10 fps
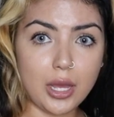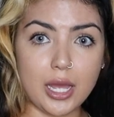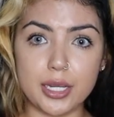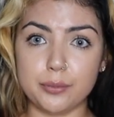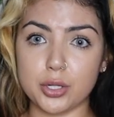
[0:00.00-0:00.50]

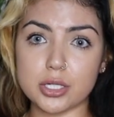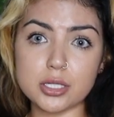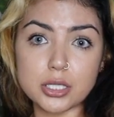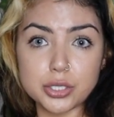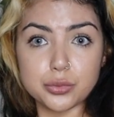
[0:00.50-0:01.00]
I
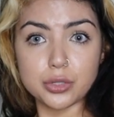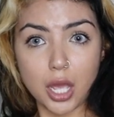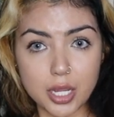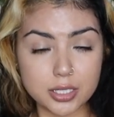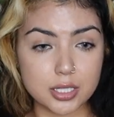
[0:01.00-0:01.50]
personally do
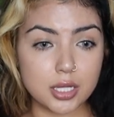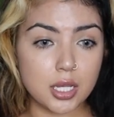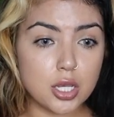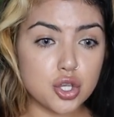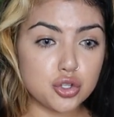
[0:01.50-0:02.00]
not.
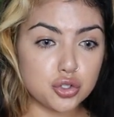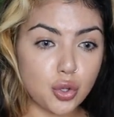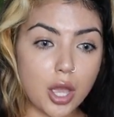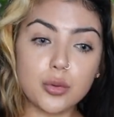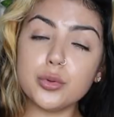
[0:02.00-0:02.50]

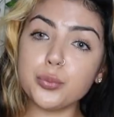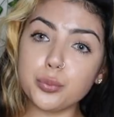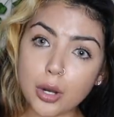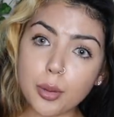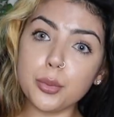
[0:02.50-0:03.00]
So I would
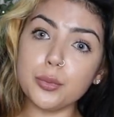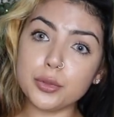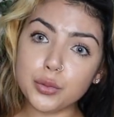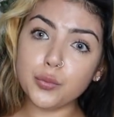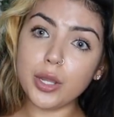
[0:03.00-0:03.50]

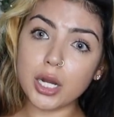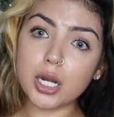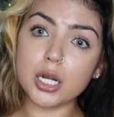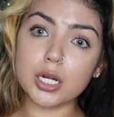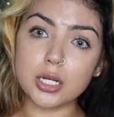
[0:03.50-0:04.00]
probably
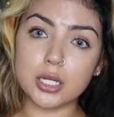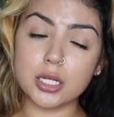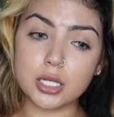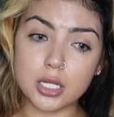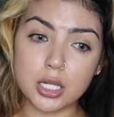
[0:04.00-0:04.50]
wear
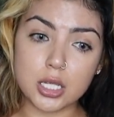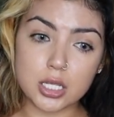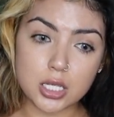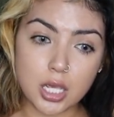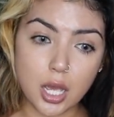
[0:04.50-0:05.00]

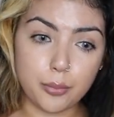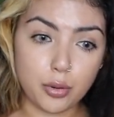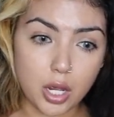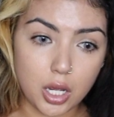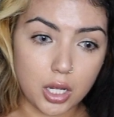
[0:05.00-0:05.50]
a
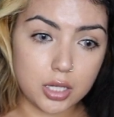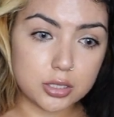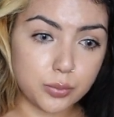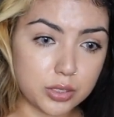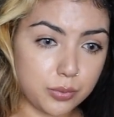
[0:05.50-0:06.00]
bra,
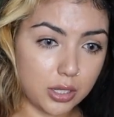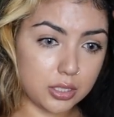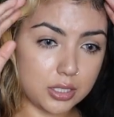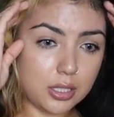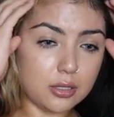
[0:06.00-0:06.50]
sports bra
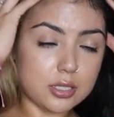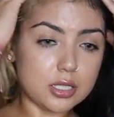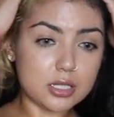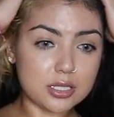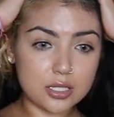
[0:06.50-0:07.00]
underneath,
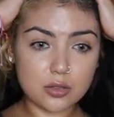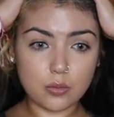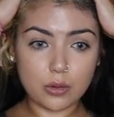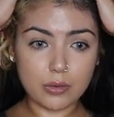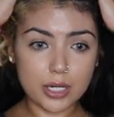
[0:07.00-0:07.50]
just because I don't
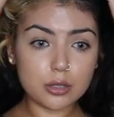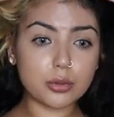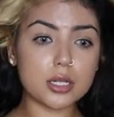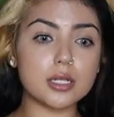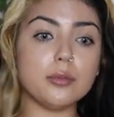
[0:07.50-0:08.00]
wear regular
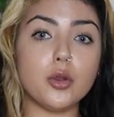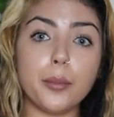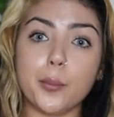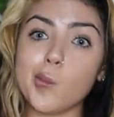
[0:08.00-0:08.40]
bras anymore